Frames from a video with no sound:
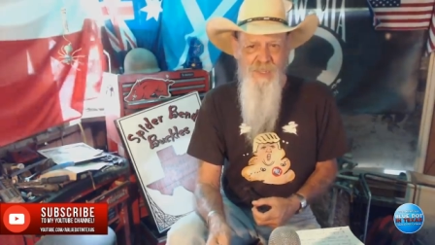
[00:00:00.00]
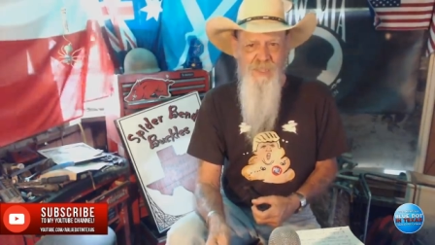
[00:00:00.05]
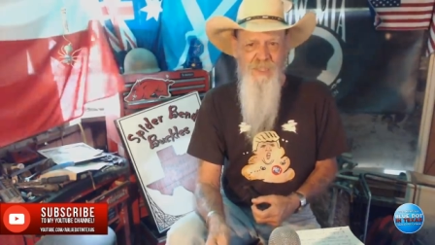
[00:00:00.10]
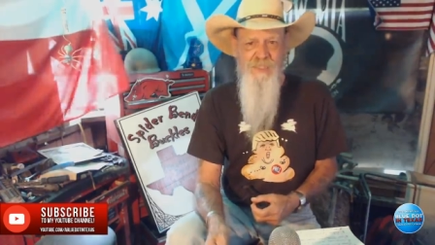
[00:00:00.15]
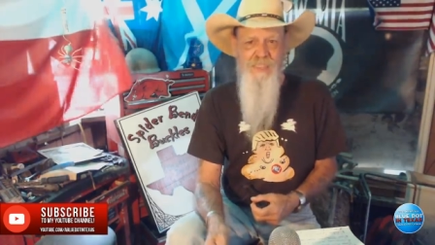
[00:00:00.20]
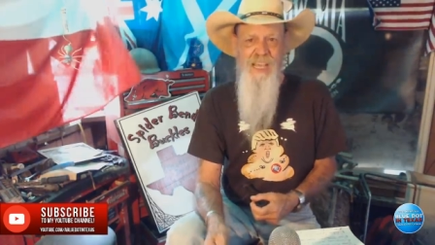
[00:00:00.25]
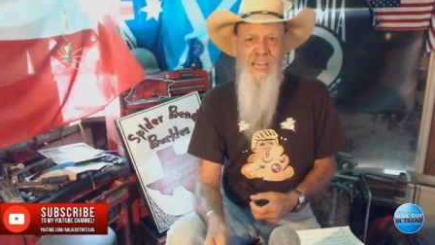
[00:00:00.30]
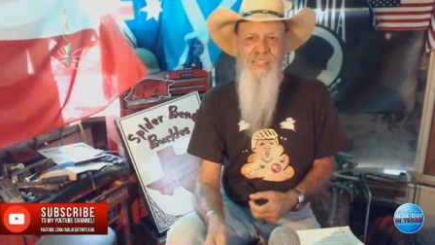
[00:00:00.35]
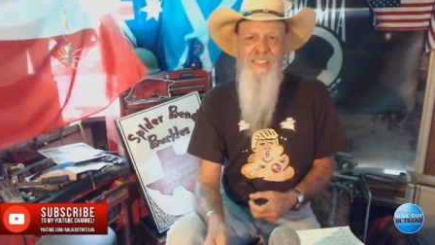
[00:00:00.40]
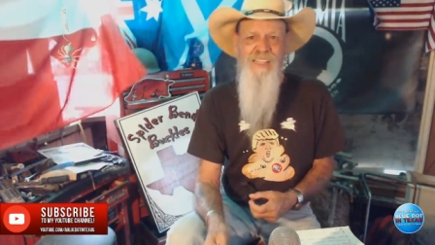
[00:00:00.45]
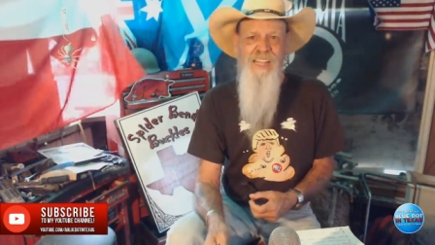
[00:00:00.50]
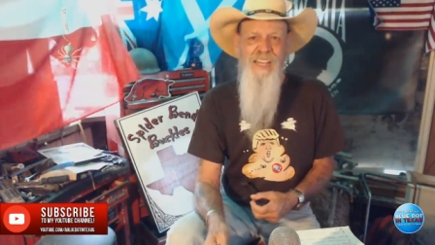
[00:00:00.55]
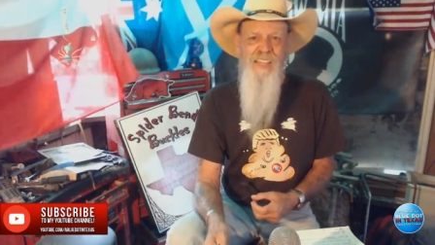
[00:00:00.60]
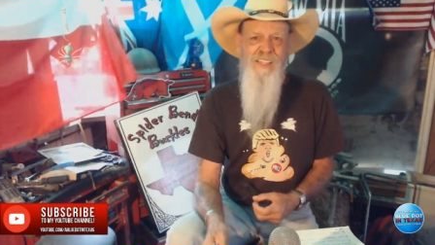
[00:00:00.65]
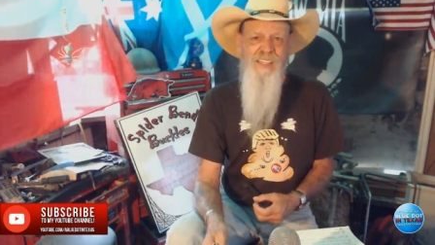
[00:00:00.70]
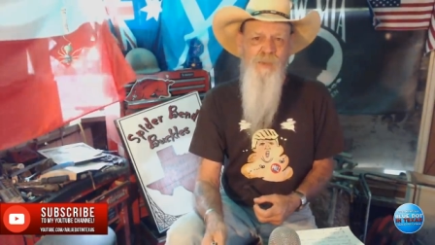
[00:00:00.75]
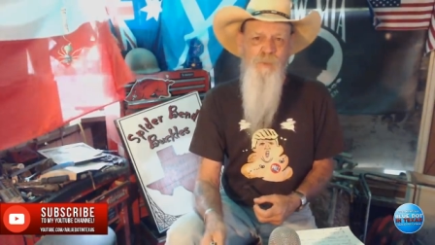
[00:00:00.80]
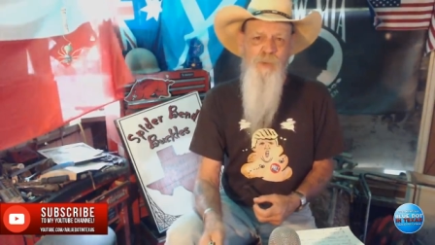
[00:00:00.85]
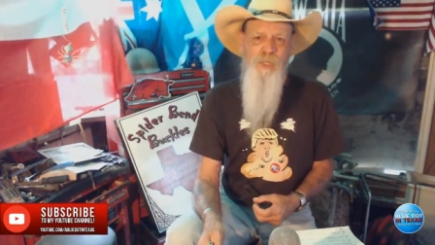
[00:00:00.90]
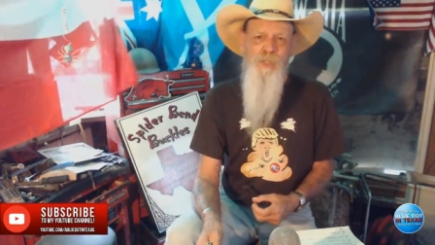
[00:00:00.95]
that
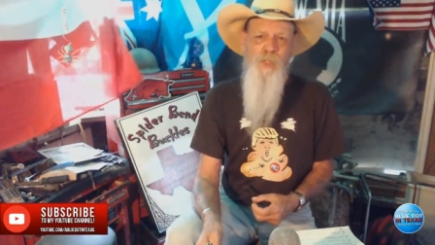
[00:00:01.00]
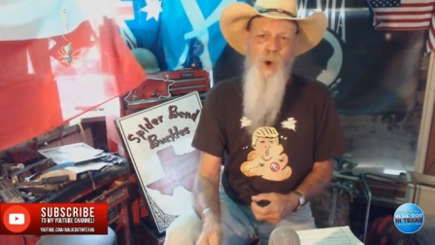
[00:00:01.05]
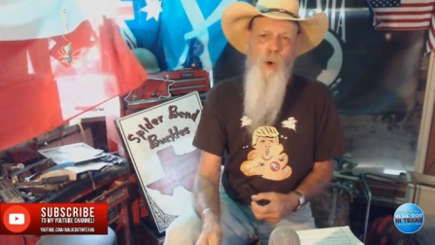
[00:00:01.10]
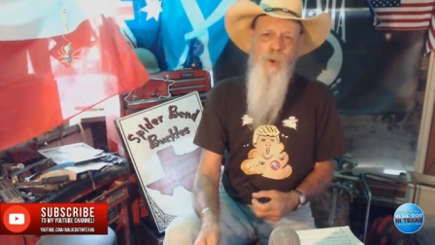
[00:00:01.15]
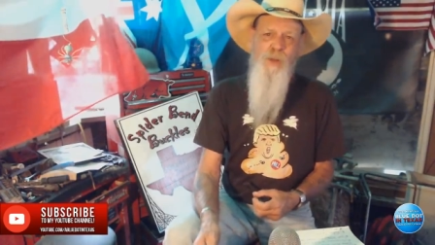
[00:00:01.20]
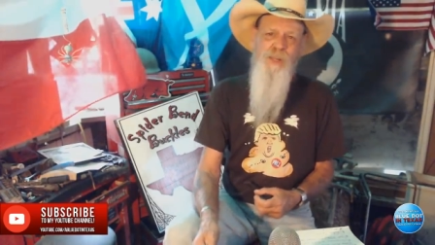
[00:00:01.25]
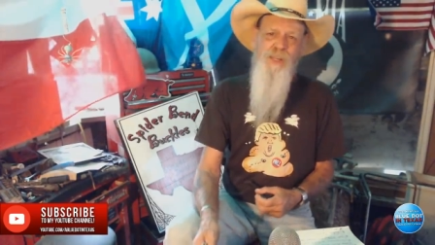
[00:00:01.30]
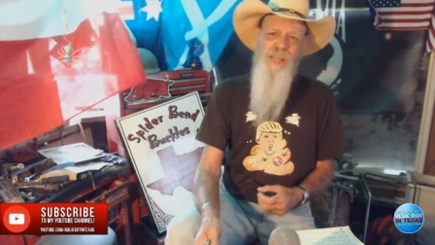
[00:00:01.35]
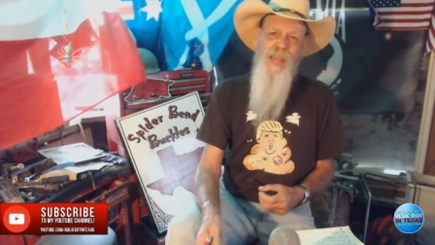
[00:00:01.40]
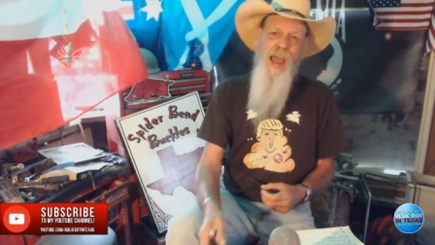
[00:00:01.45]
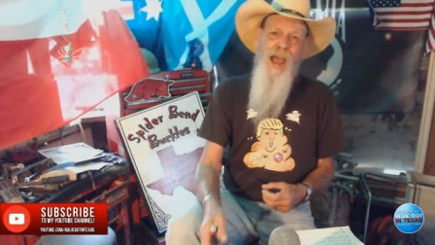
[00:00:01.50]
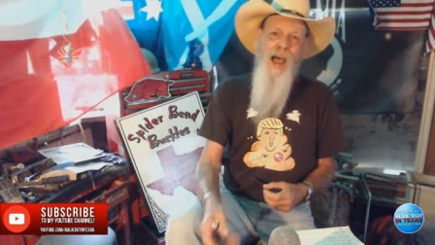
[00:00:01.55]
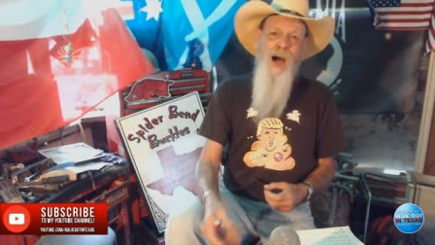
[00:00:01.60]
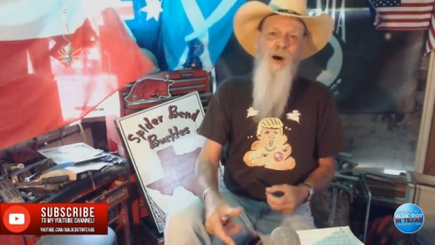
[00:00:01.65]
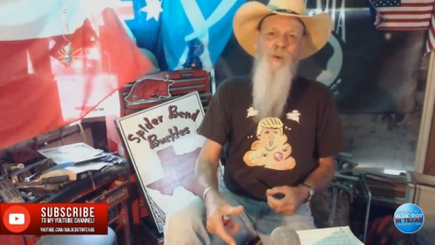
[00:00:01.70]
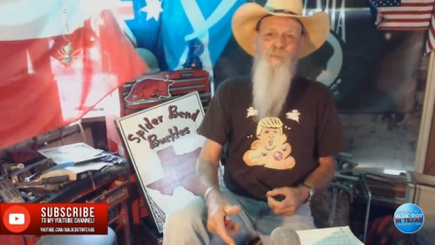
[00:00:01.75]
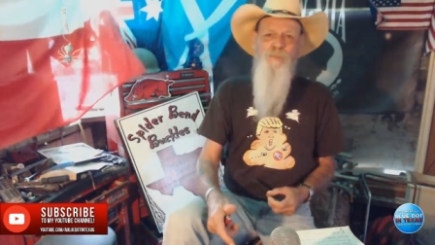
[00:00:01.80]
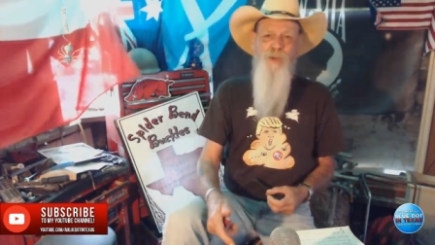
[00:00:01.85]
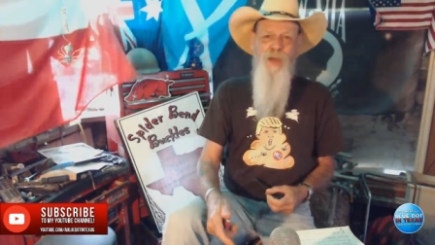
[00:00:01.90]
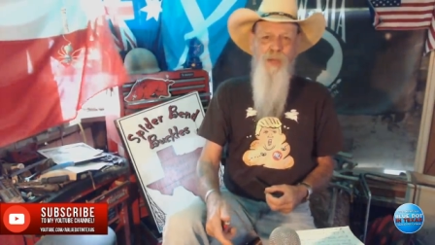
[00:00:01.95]
Nixon was going
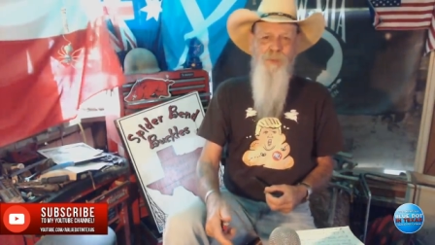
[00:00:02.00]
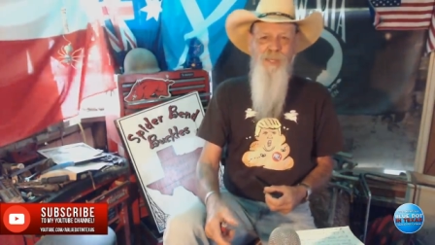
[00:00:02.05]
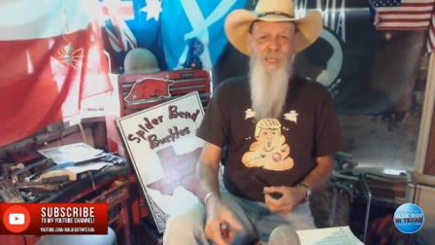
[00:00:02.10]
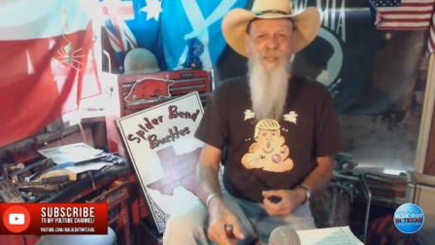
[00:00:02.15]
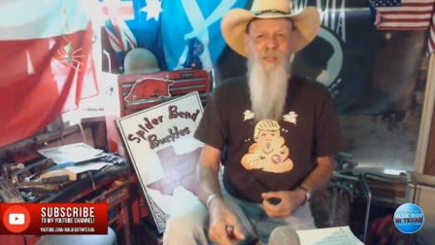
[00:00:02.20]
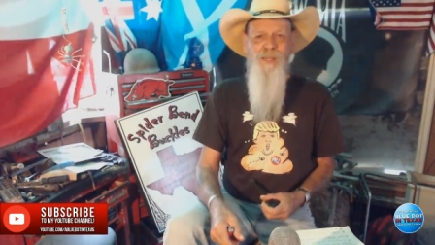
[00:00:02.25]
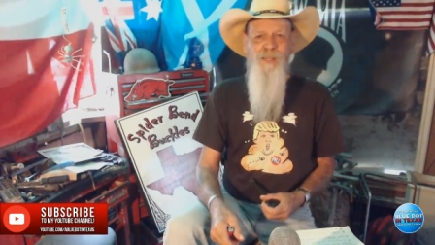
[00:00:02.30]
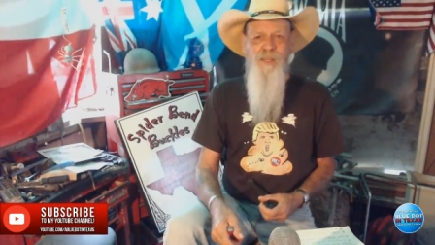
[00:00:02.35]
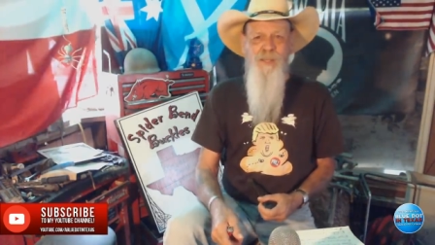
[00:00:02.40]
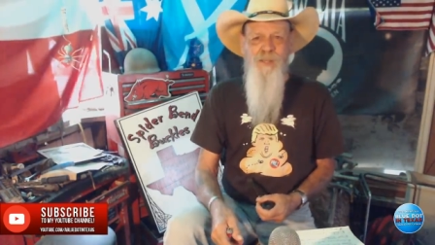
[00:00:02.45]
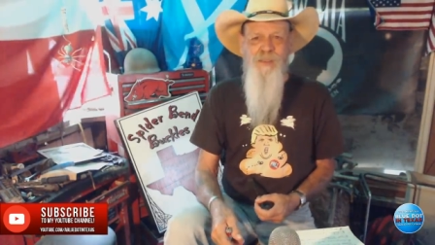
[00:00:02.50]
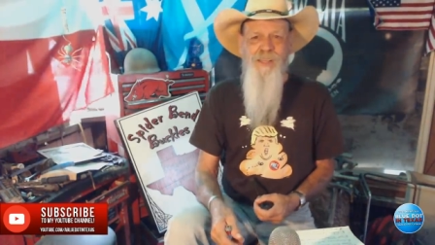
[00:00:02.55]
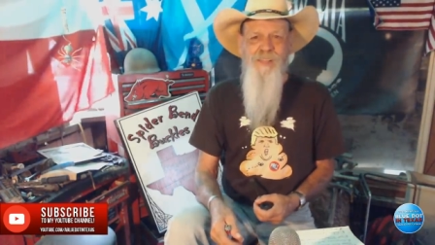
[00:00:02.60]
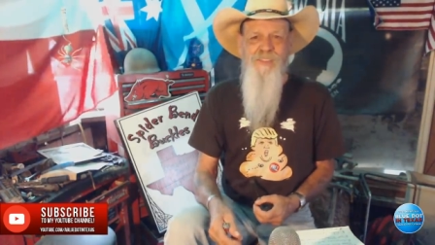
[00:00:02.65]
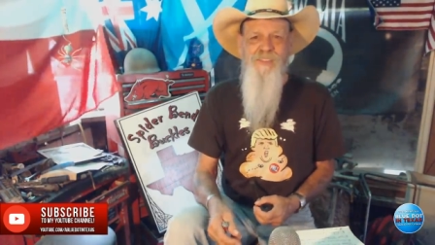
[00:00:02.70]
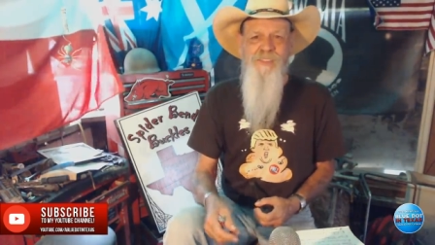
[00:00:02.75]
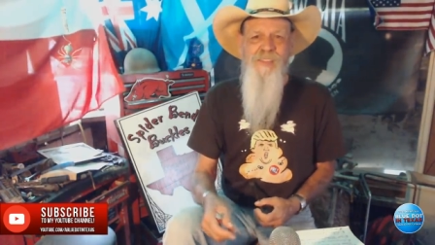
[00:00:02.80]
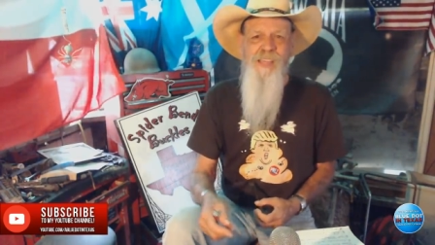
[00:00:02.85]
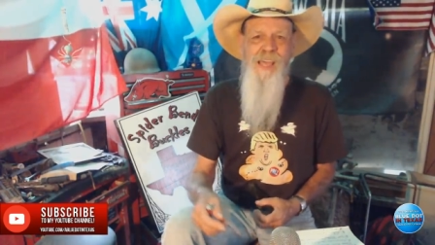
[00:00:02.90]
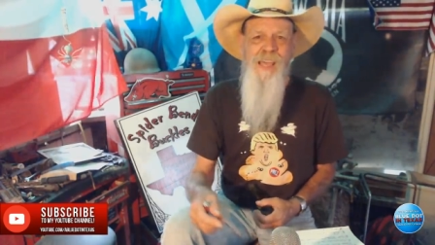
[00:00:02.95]
down, baby. The
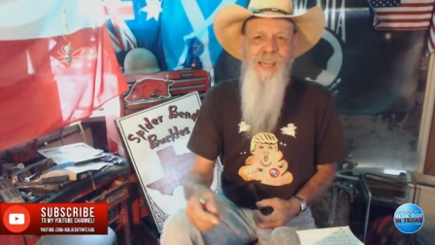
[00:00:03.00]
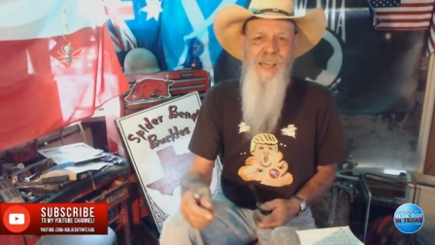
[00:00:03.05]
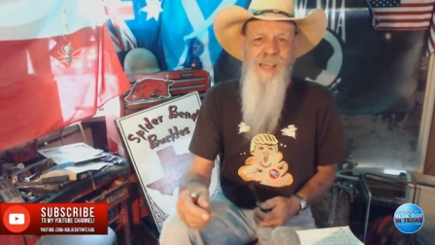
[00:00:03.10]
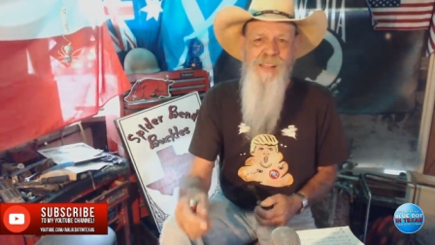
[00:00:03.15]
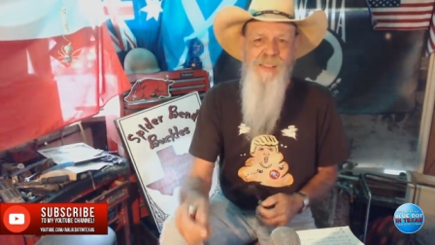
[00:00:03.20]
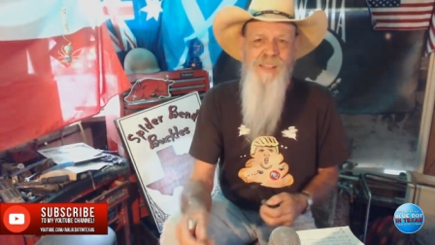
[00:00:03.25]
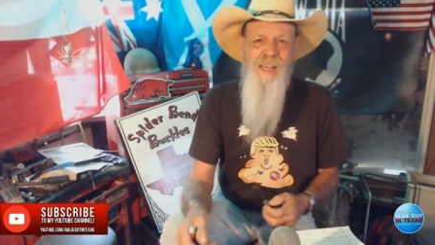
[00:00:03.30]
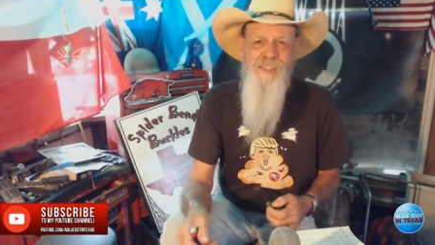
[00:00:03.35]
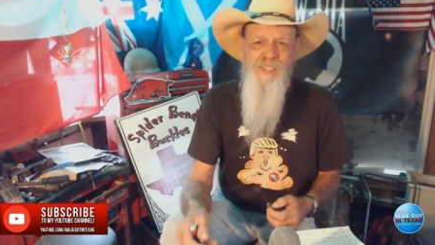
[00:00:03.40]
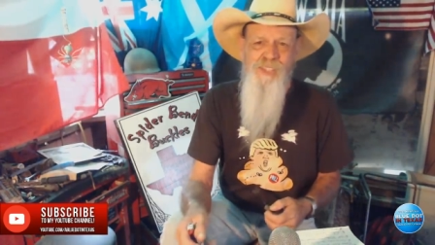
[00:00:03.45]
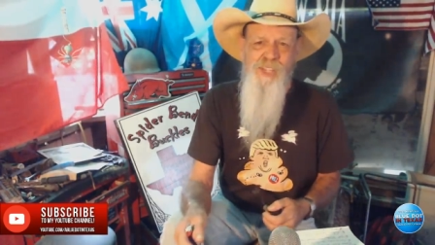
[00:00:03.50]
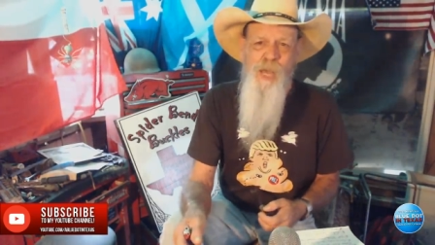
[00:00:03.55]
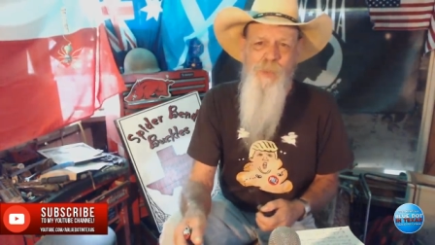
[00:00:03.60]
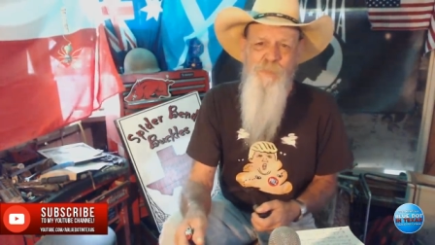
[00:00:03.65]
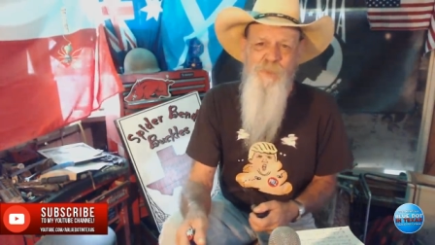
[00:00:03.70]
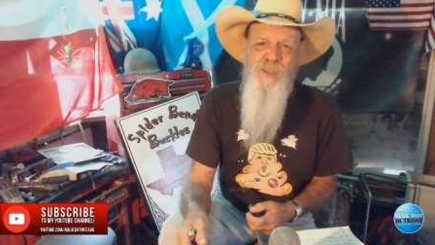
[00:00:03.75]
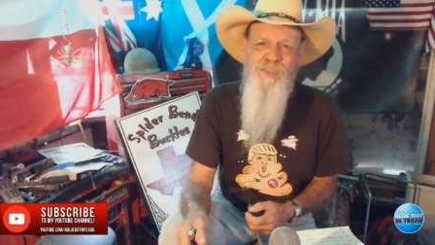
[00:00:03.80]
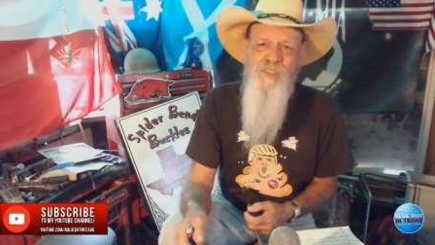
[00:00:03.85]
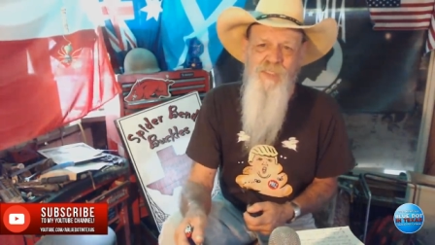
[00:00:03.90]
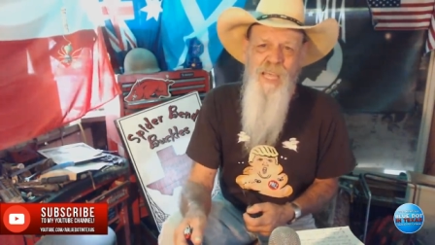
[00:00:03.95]

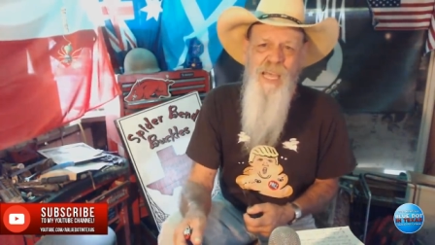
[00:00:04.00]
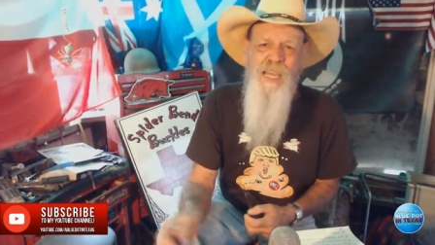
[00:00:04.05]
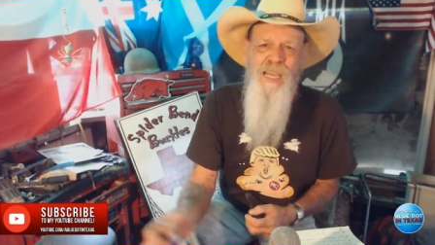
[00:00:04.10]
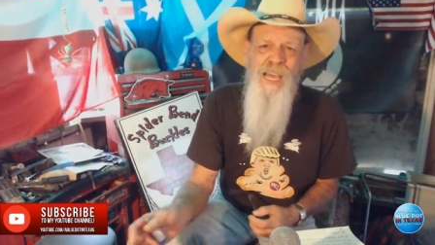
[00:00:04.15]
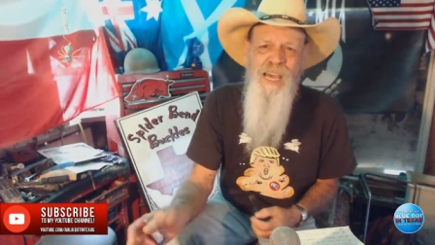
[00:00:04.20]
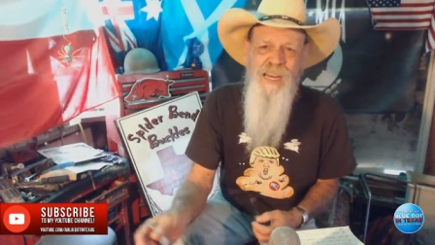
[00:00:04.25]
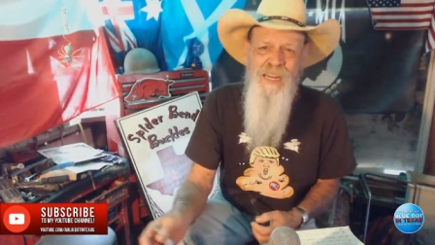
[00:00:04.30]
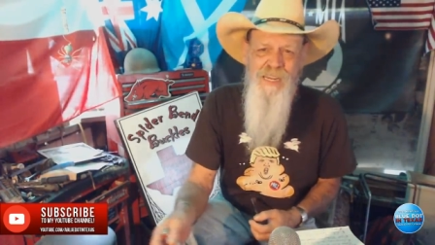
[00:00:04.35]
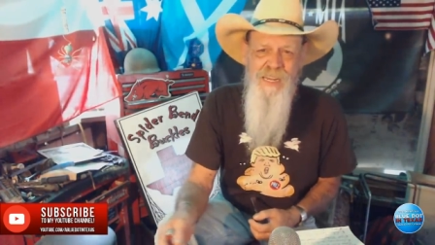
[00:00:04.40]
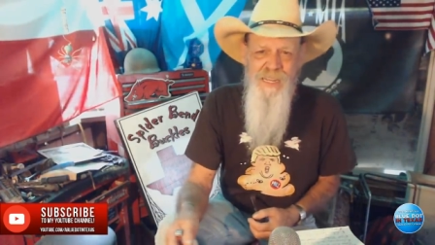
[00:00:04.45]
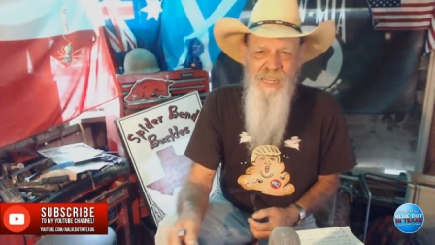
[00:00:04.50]
ship is sinking.